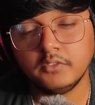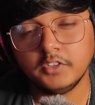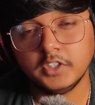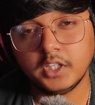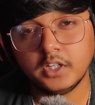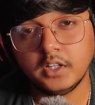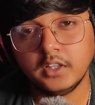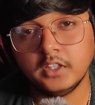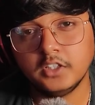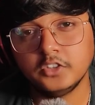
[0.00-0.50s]
which I
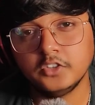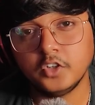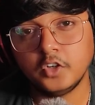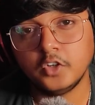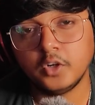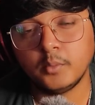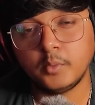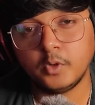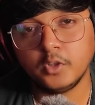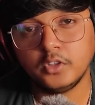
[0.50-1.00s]
really enjoyed
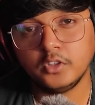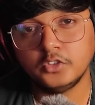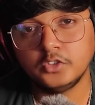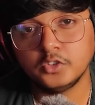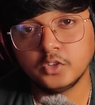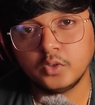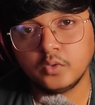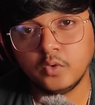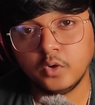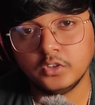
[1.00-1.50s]
about this
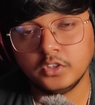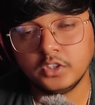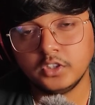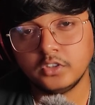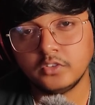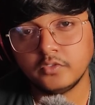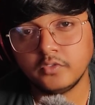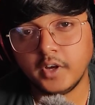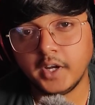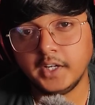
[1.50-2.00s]
show was
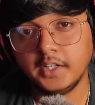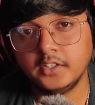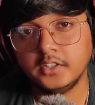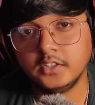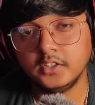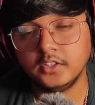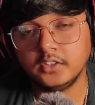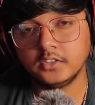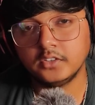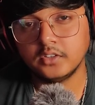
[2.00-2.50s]
its fight
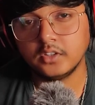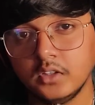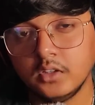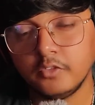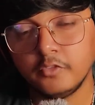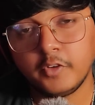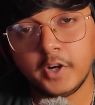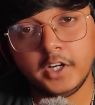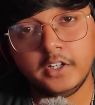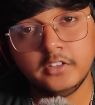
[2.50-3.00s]
scenes. The
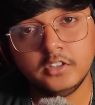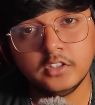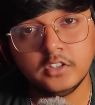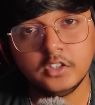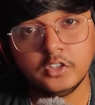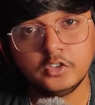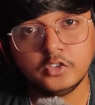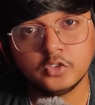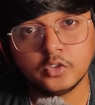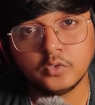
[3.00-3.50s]
fights in
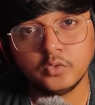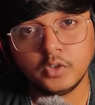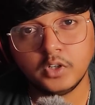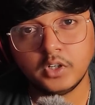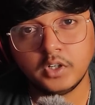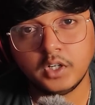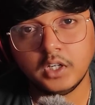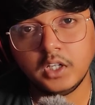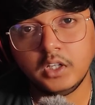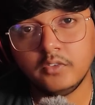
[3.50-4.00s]
this show were
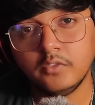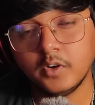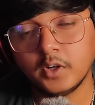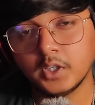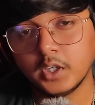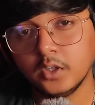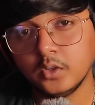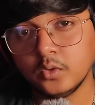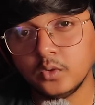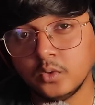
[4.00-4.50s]
really
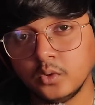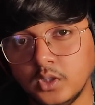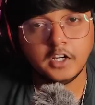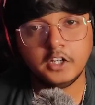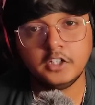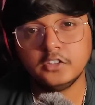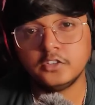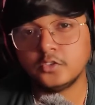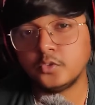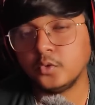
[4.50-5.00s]
fucking cool.
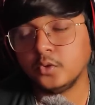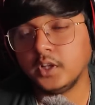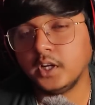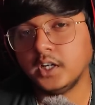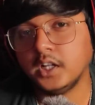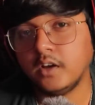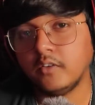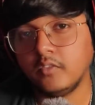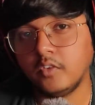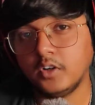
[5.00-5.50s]
It's true that
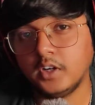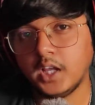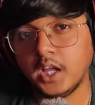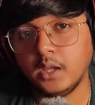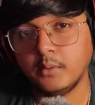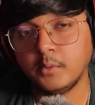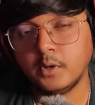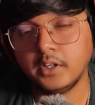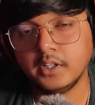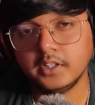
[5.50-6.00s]
half the
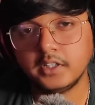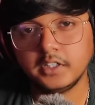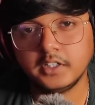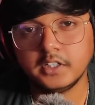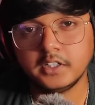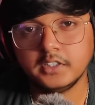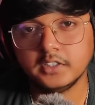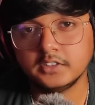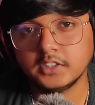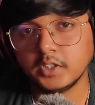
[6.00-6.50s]
time I didn't
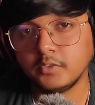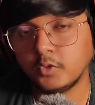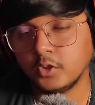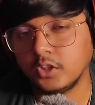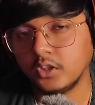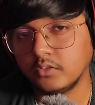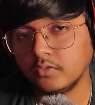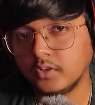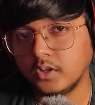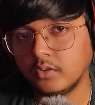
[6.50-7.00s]
understand what
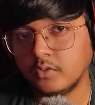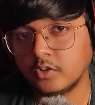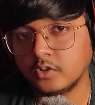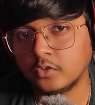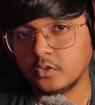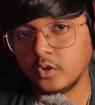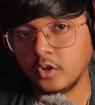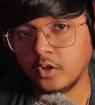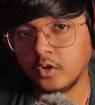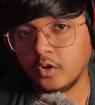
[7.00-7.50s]
the fuck was
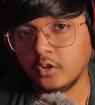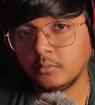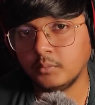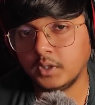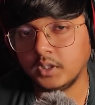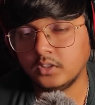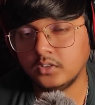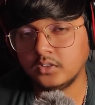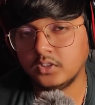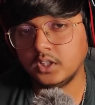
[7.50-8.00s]
going on,
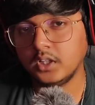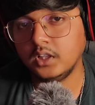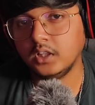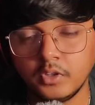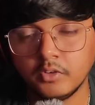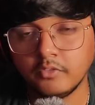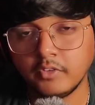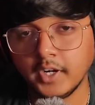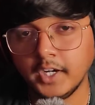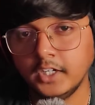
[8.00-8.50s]
but still the
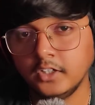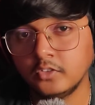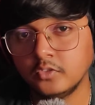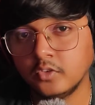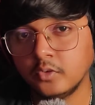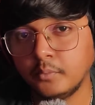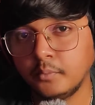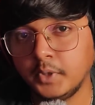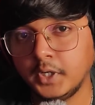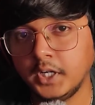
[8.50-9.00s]
fights
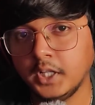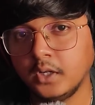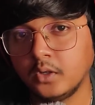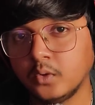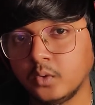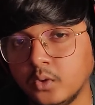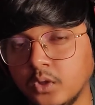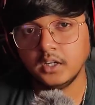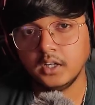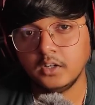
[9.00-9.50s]
were pretty
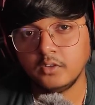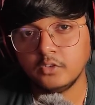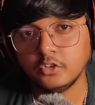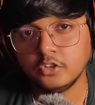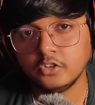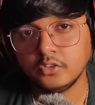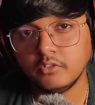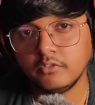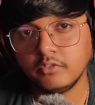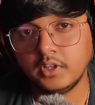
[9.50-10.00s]
cool. It
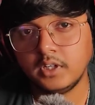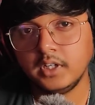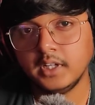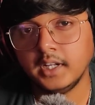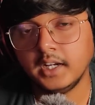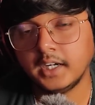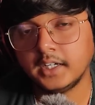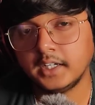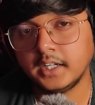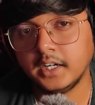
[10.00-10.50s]
was well
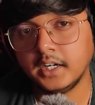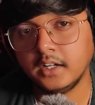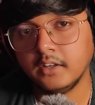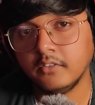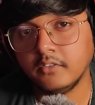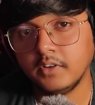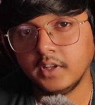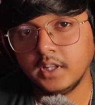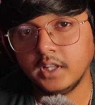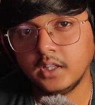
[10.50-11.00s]
directed,
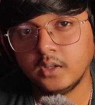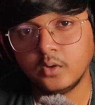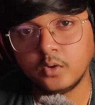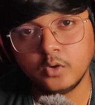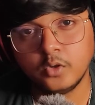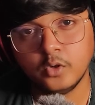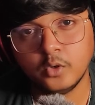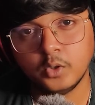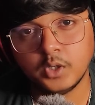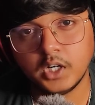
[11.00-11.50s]
well
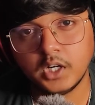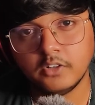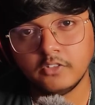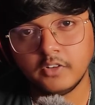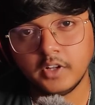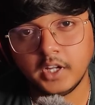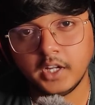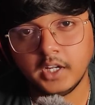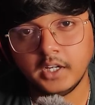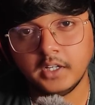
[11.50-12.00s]

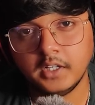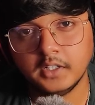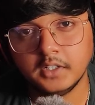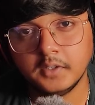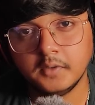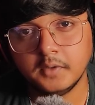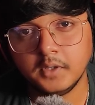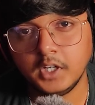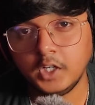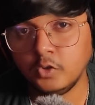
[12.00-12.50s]
choreographed, and
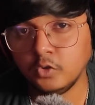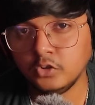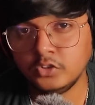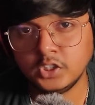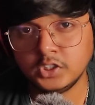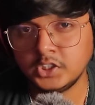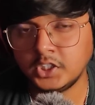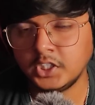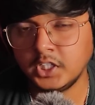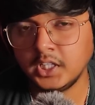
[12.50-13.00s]
it was
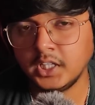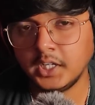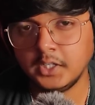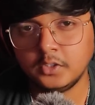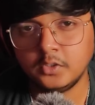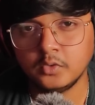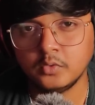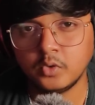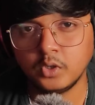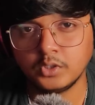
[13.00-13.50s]
just a delight
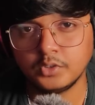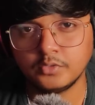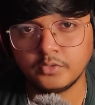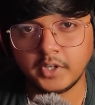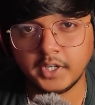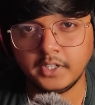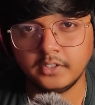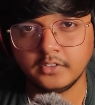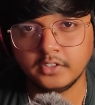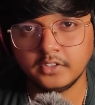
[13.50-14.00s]
to watch
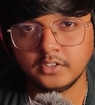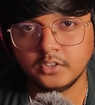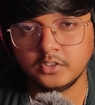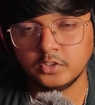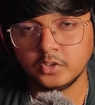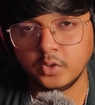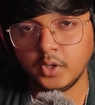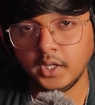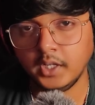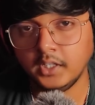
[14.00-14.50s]
fights in this
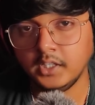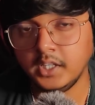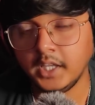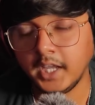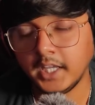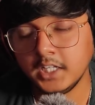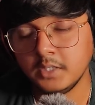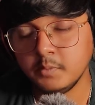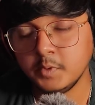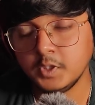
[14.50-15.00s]
show. And the
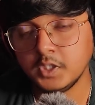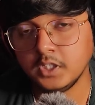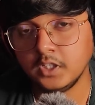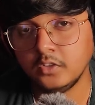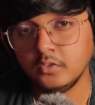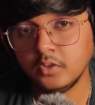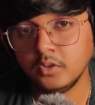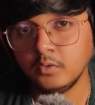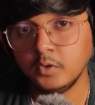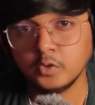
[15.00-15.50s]
animation
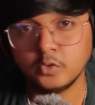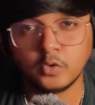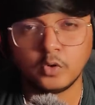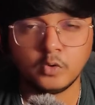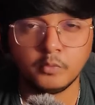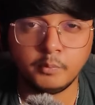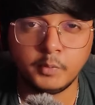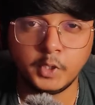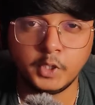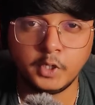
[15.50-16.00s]
as well was
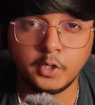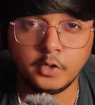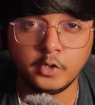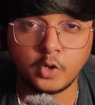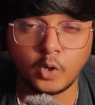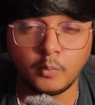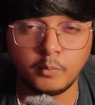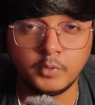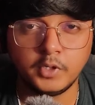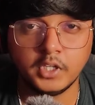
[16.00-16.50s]
pretty
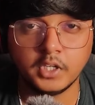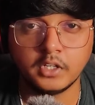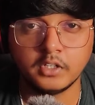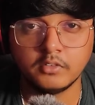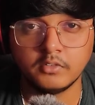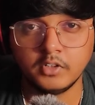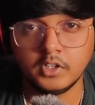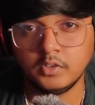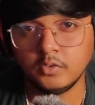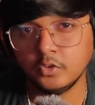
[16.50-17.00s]
top tier.
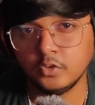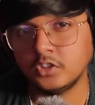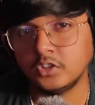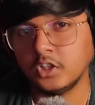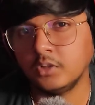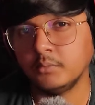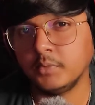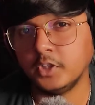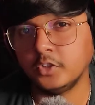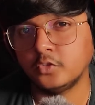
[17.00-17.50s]
It was
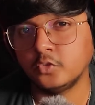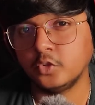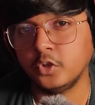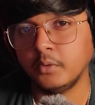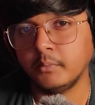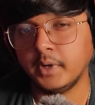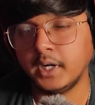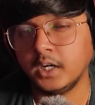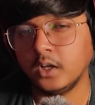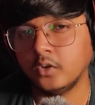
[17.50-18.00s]
done by Studio
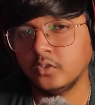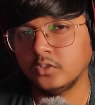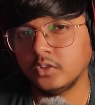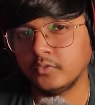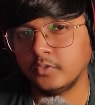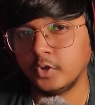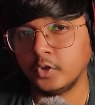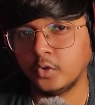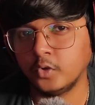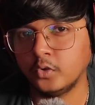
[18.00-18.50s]
Madhouse.
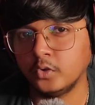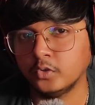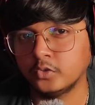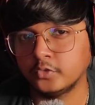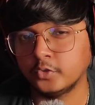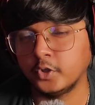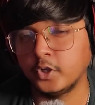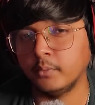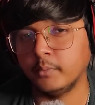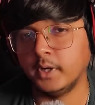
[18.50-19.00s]
If you don't know,
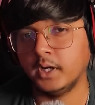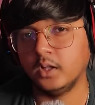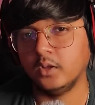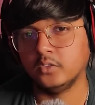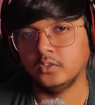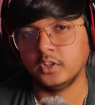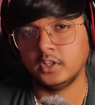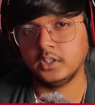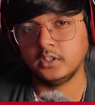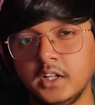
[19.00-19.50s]
Studio
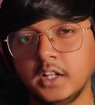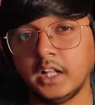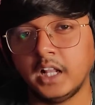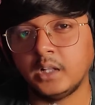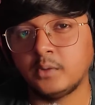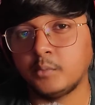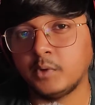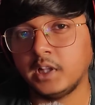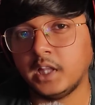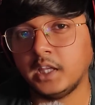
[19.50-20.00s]
Madhouse had done
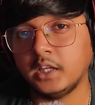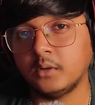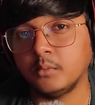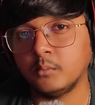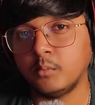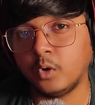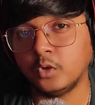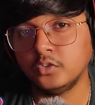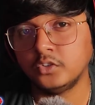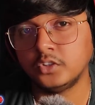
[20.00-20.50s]
anime like
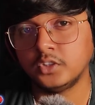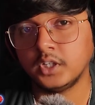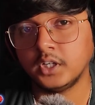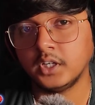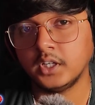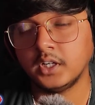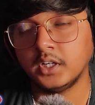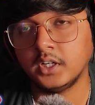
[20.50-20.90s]
Monster,